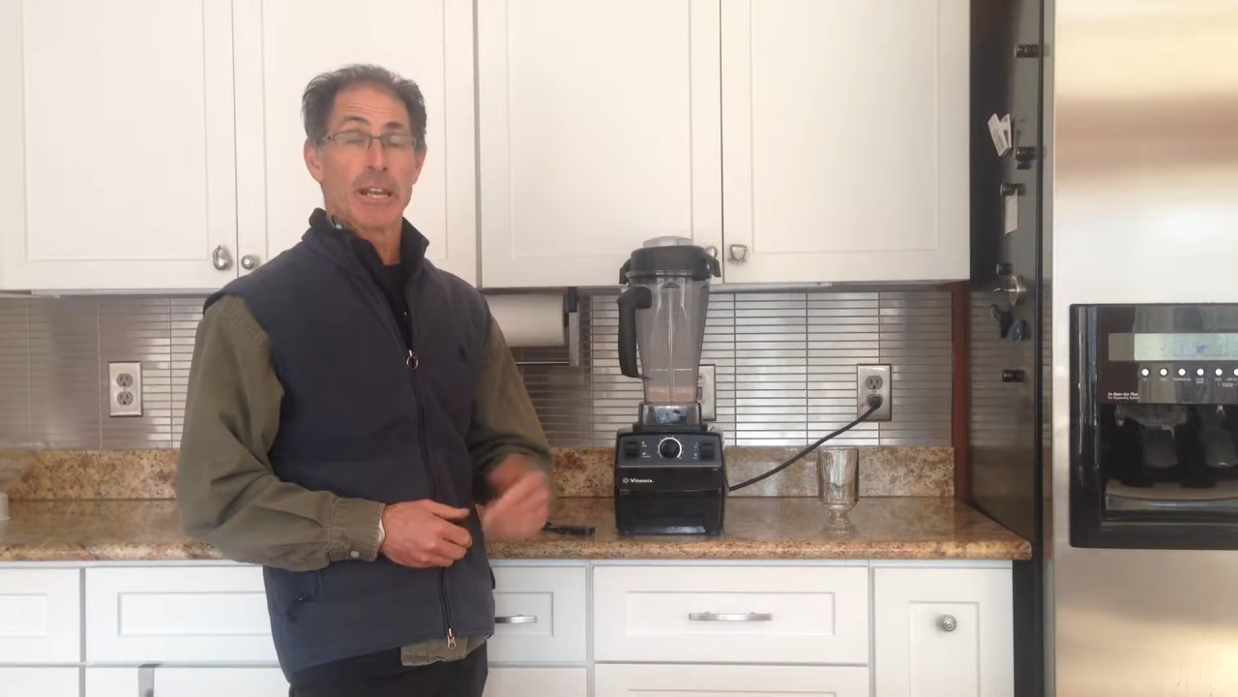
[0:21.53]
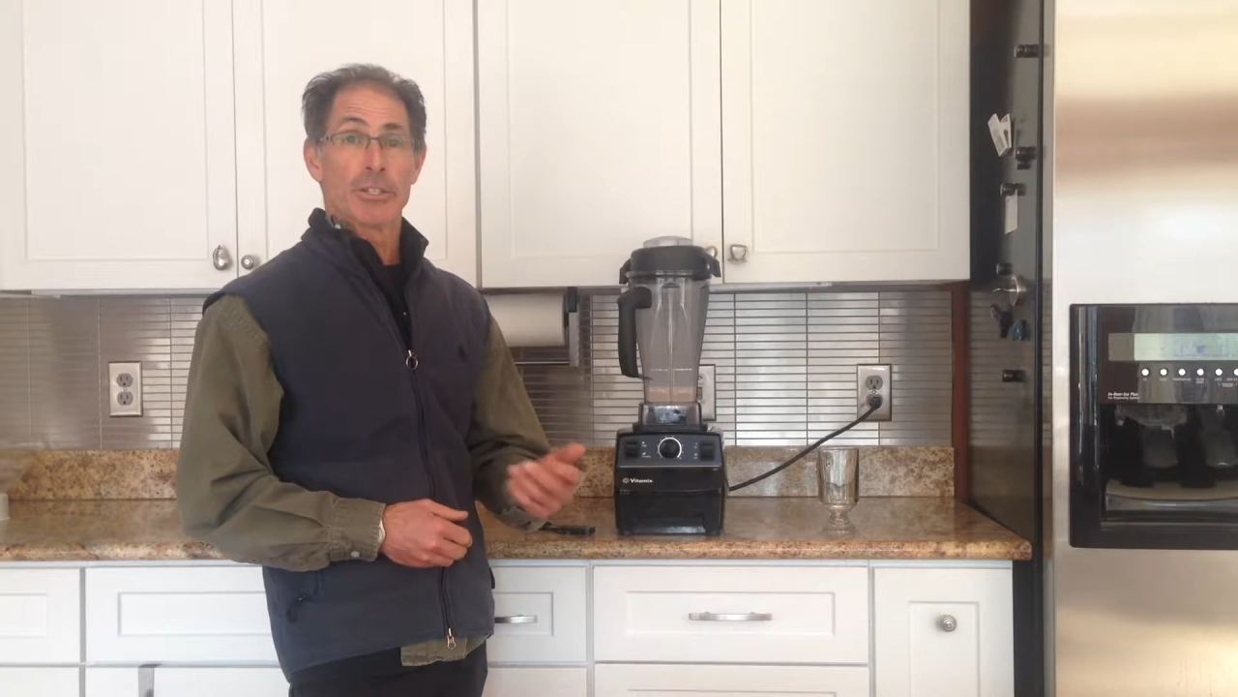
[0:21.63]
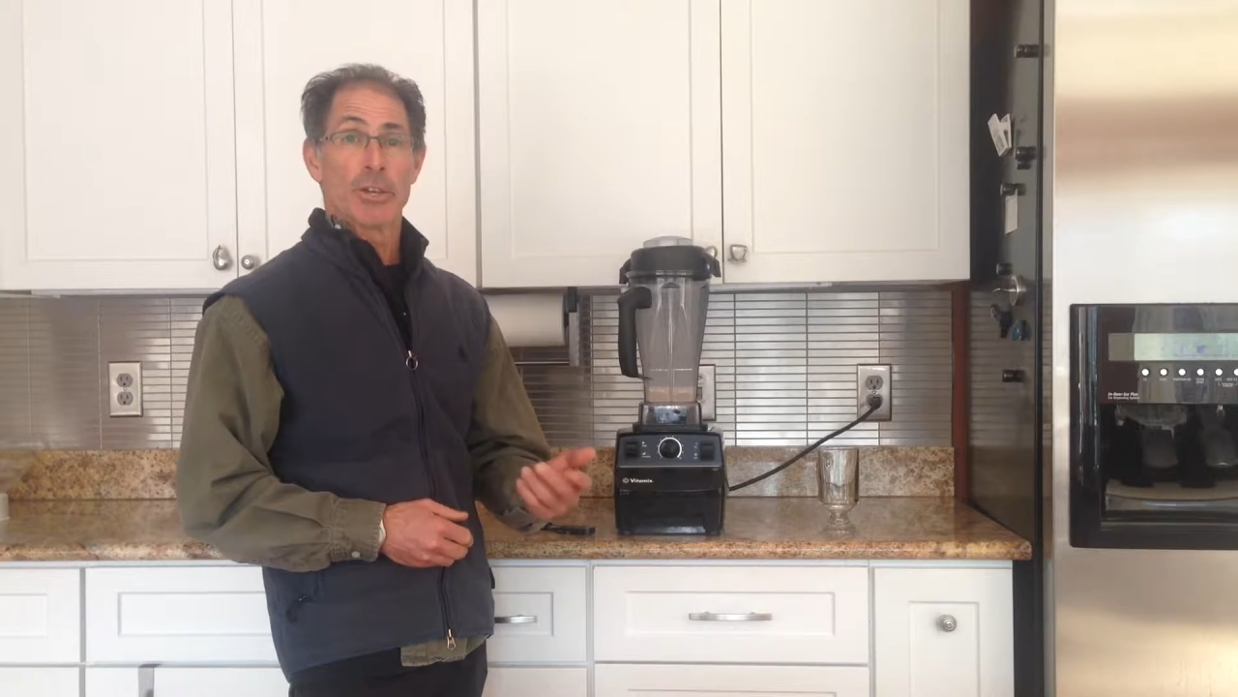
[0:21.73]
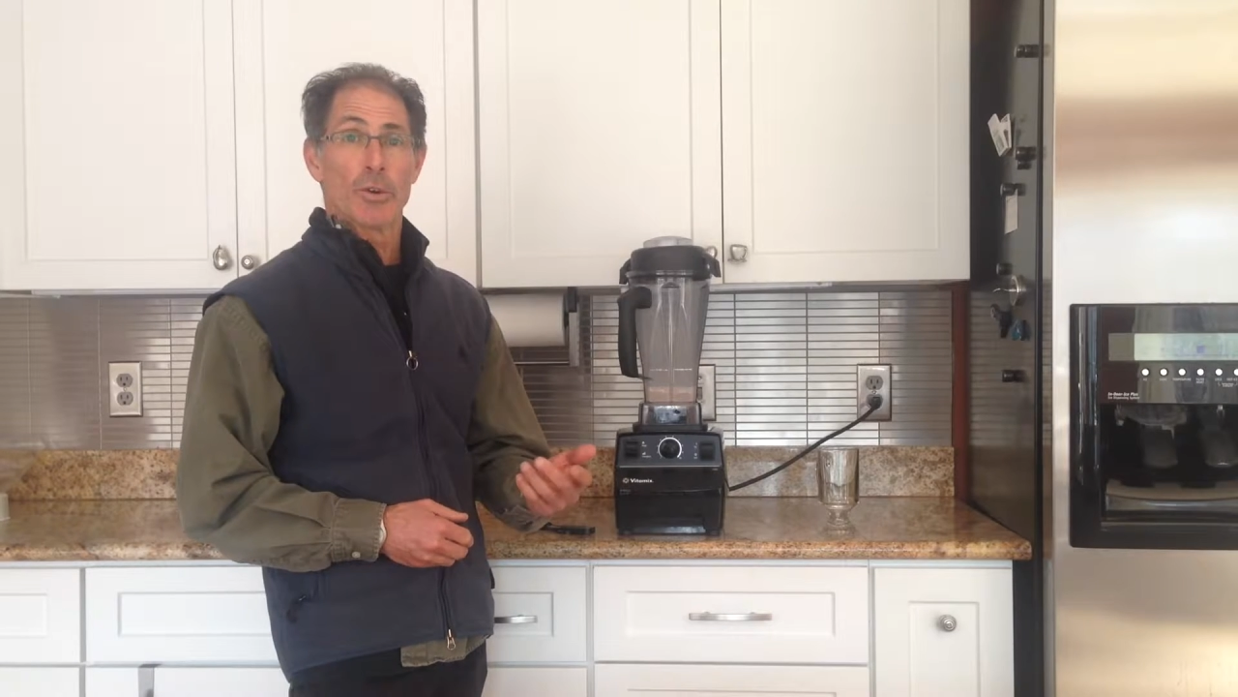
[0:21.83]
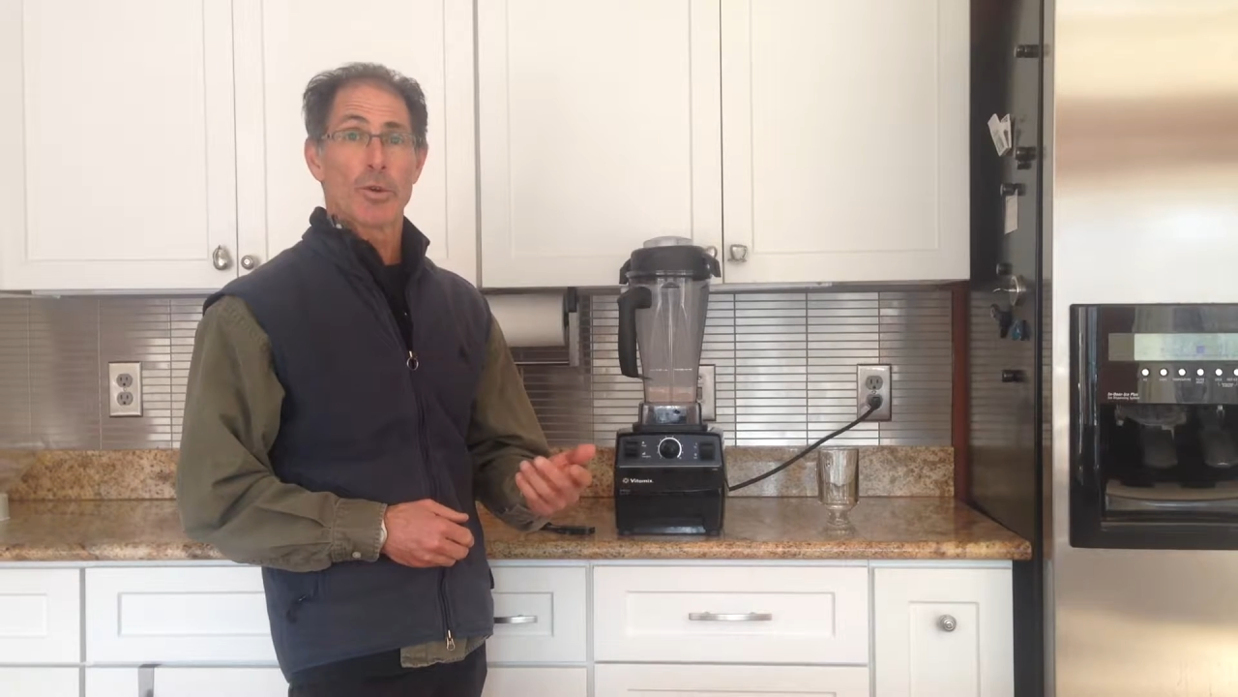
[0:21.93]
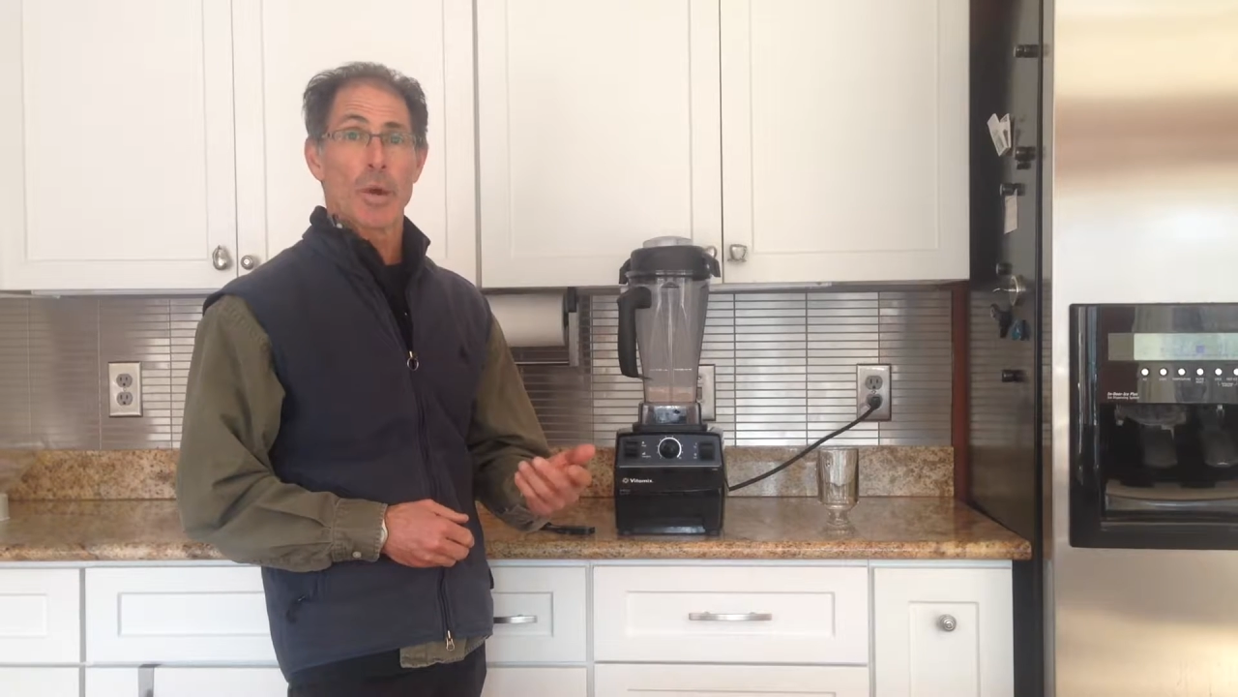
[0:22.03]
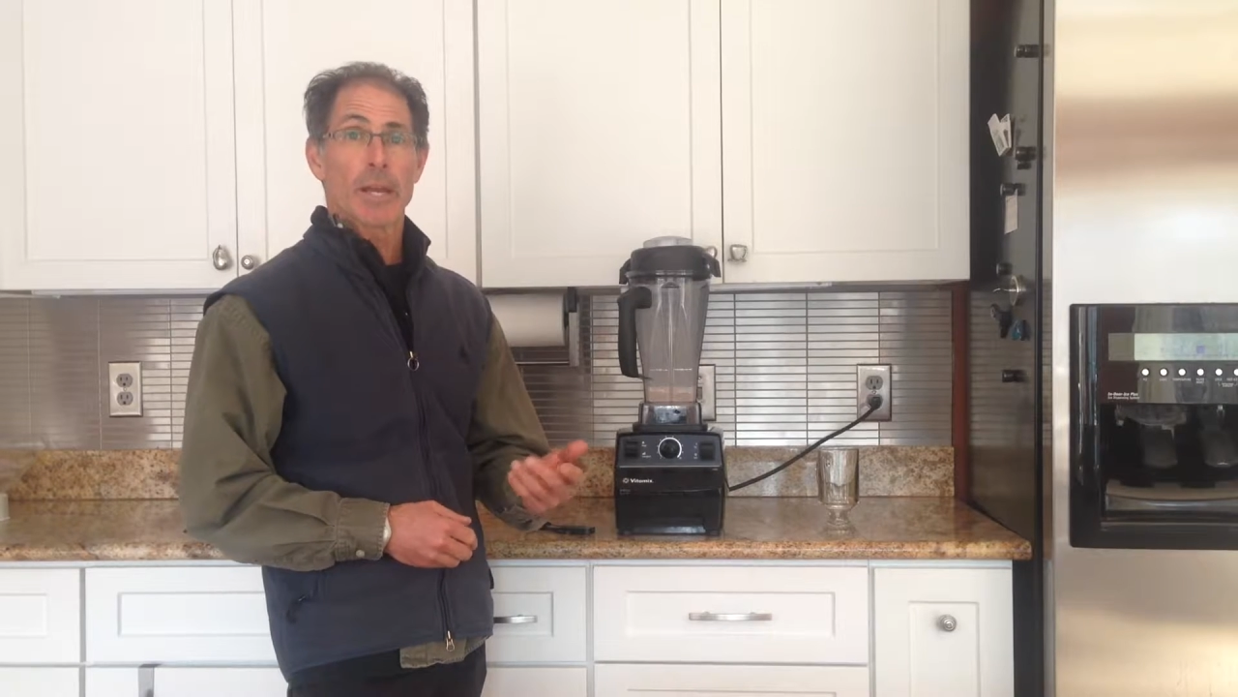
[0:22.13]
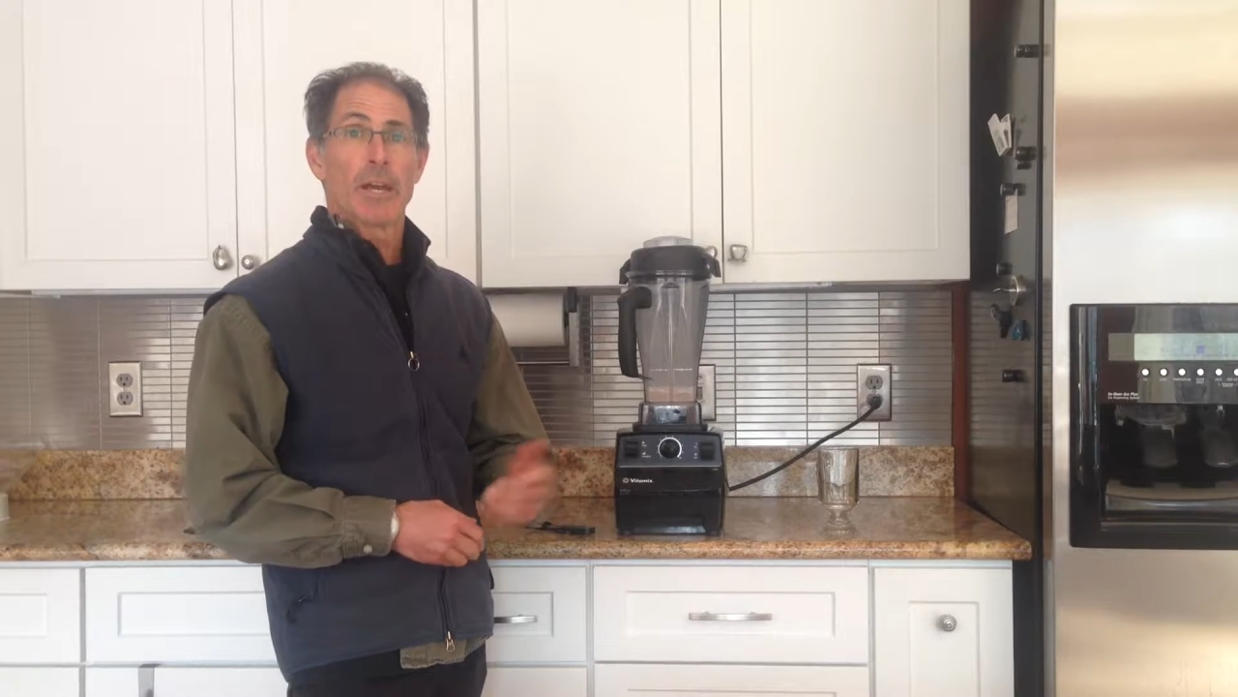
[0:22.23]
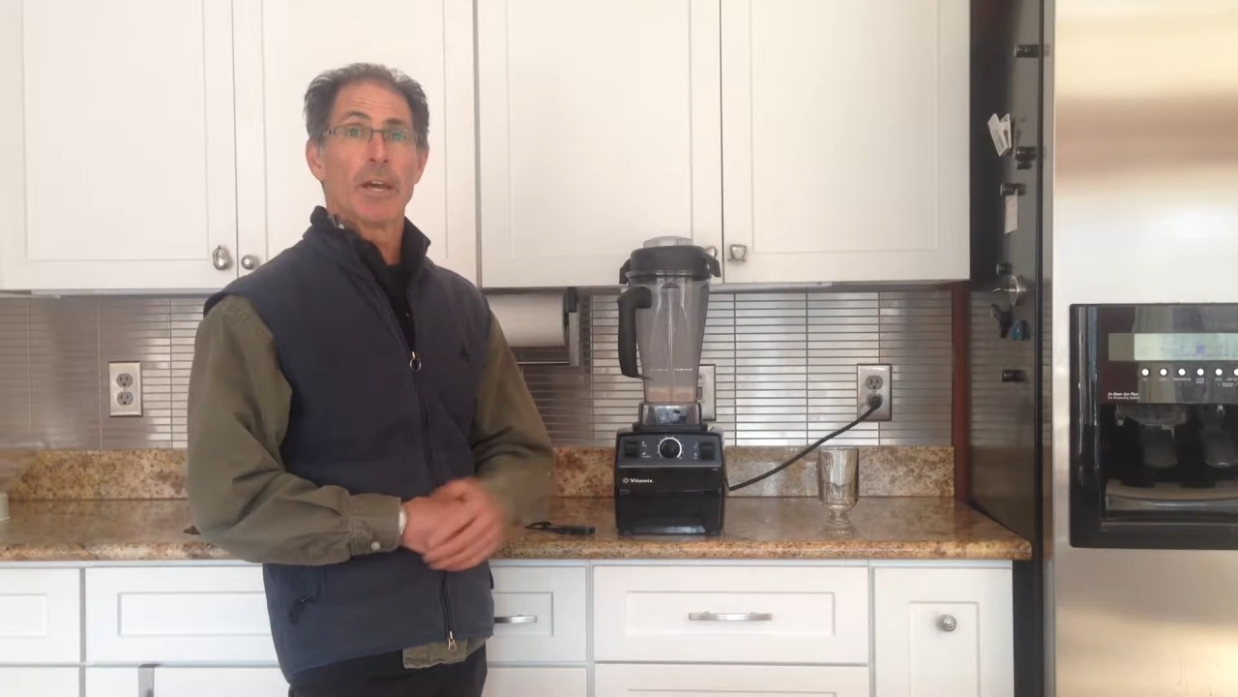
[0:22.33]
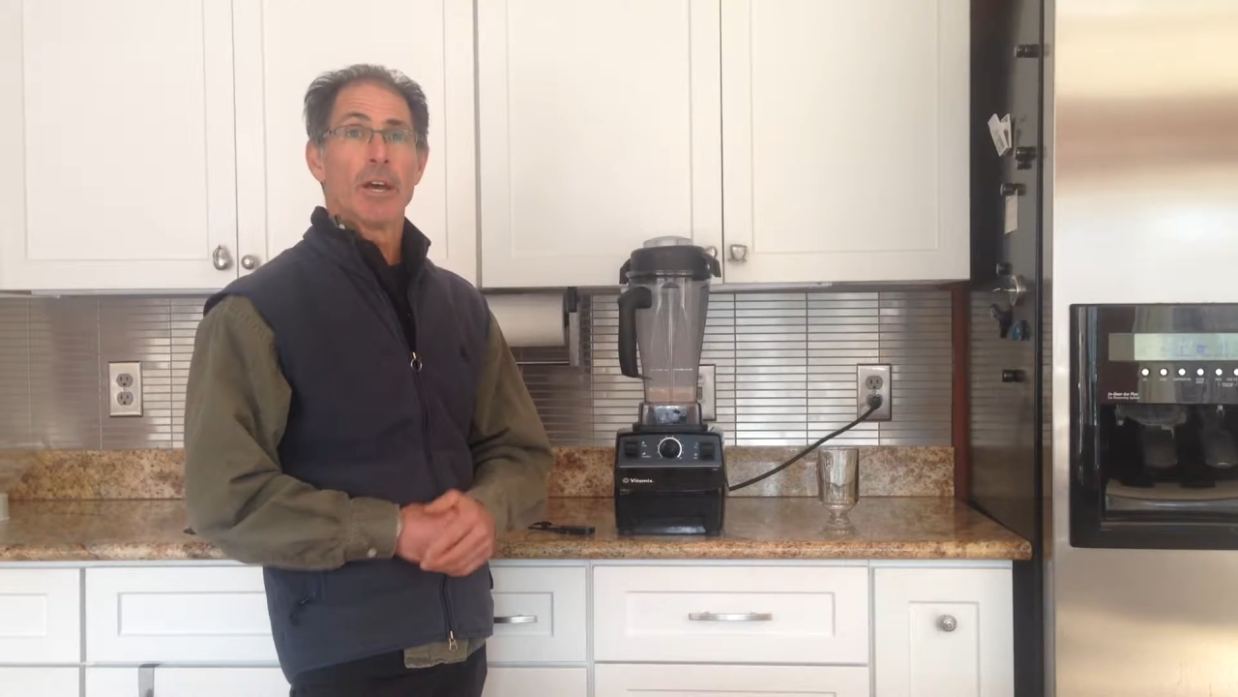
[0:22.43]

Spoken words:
and so quick.